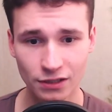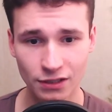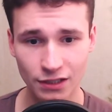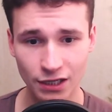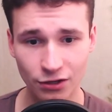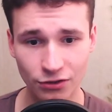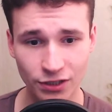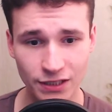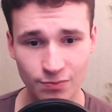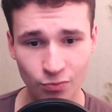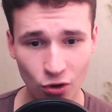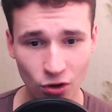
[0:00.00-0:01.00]
Uh,
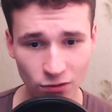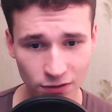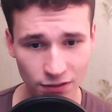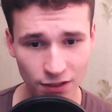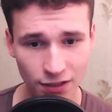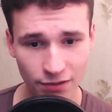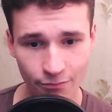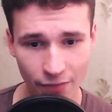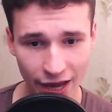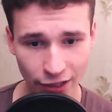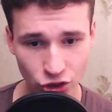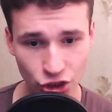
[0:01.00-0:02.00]
correspond
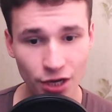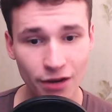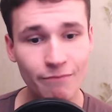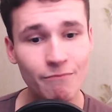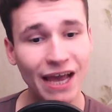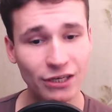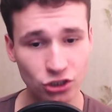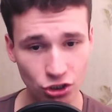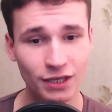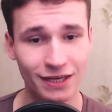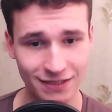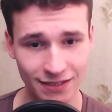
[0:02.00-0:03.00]
match match
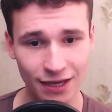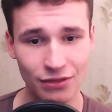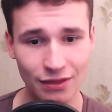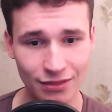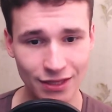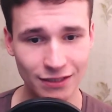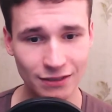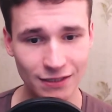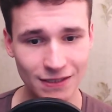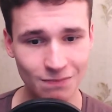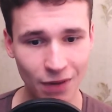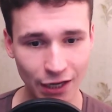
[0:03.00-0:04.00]
yes i think that
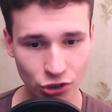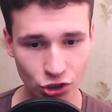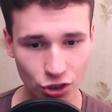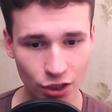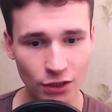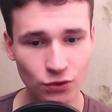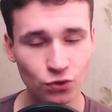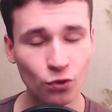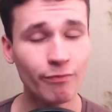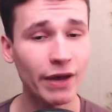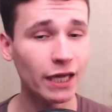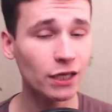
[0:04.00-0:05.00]
this match to
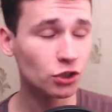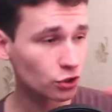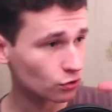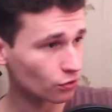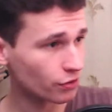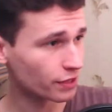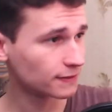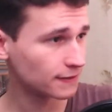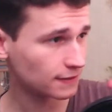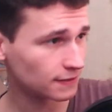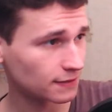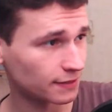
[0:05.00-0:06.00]
match to
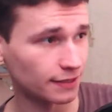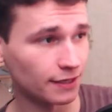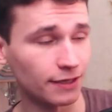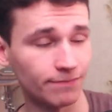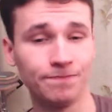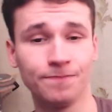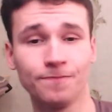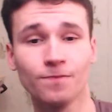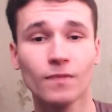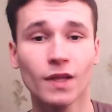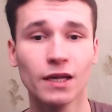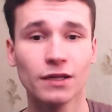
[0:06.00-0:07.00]
this um,
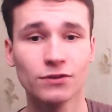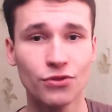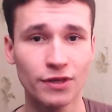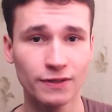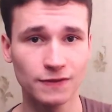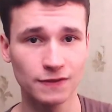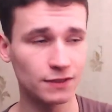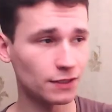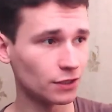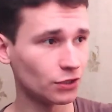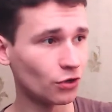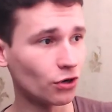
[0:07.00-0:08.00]
to this
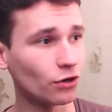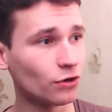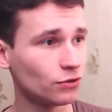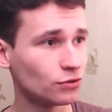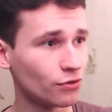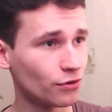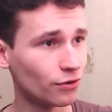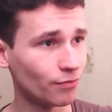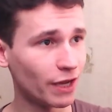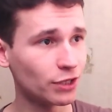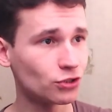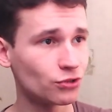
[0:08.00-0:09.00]
girl to
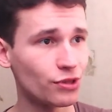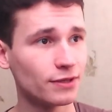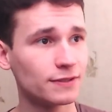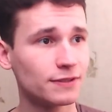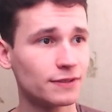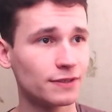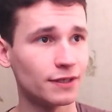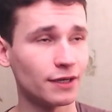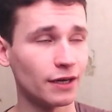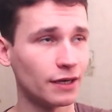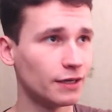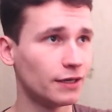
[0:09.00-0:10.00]
match to this
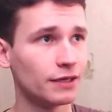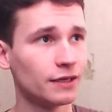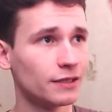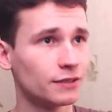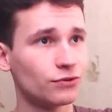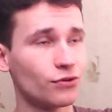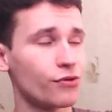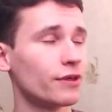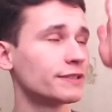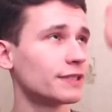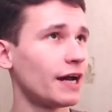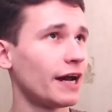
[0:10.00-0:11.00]
uh, to
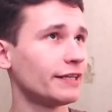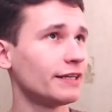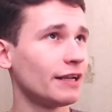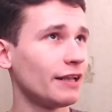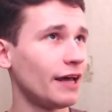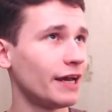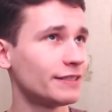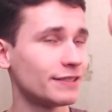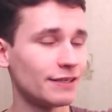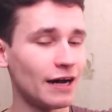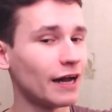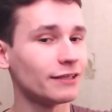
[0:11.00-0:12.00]
this idealized
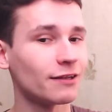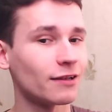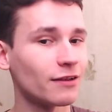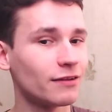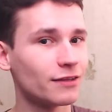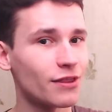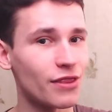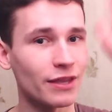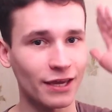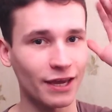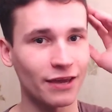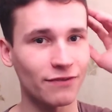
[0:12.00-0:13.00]
idol that
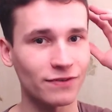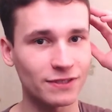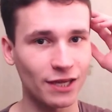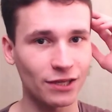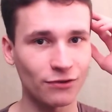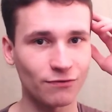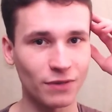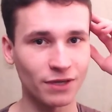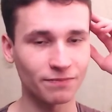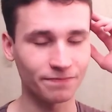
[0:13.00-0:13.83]
i have inside of me